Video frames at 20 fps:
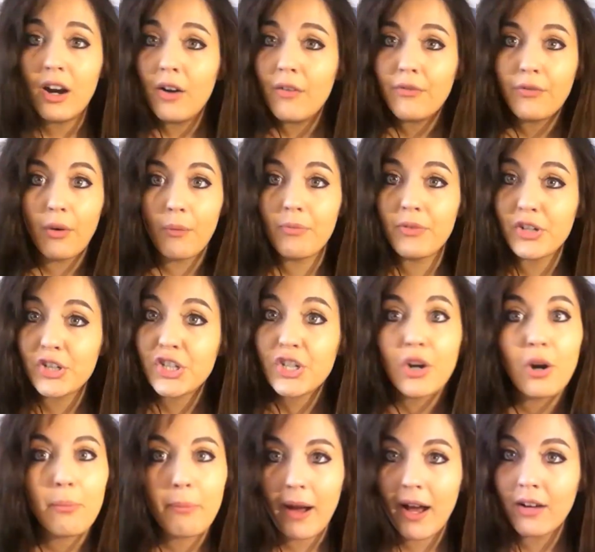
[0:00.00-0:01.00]
from the sheer
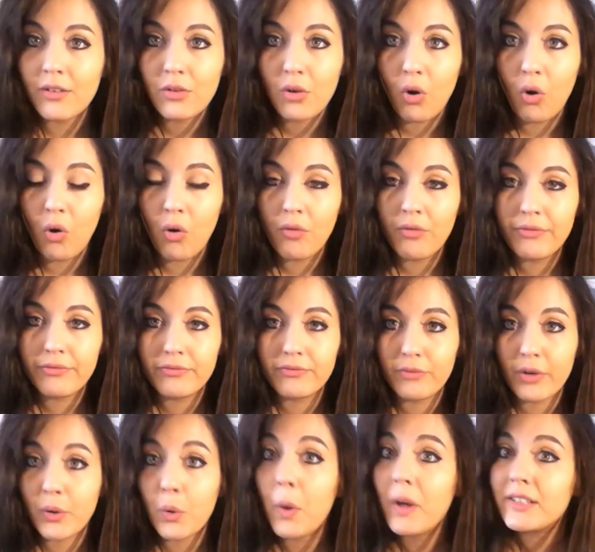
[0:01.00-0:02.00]
amount of
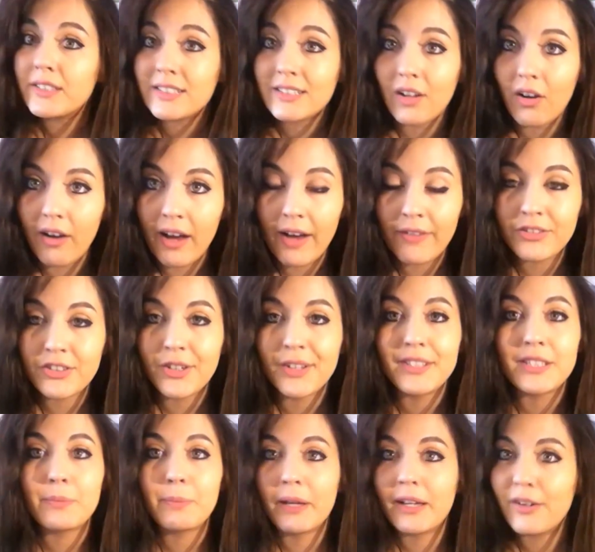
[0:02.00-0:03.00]
requests that I have to go
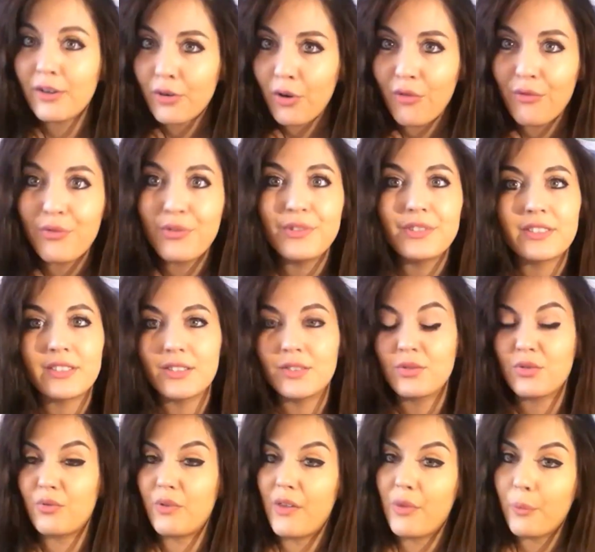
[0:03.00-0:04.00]
and speak at conferences
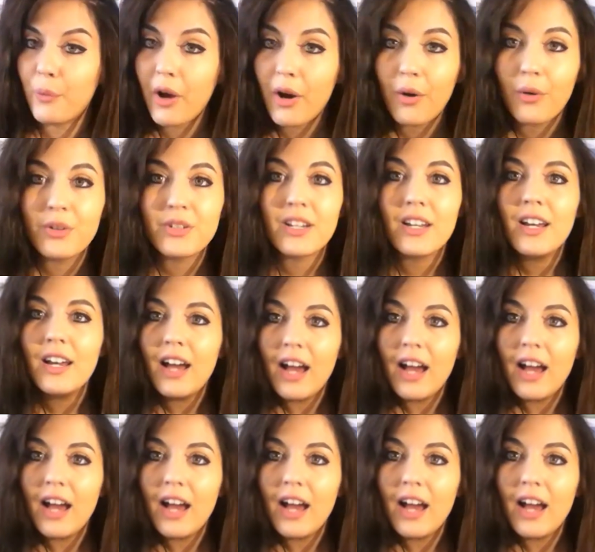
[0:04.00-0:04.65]
all around the world,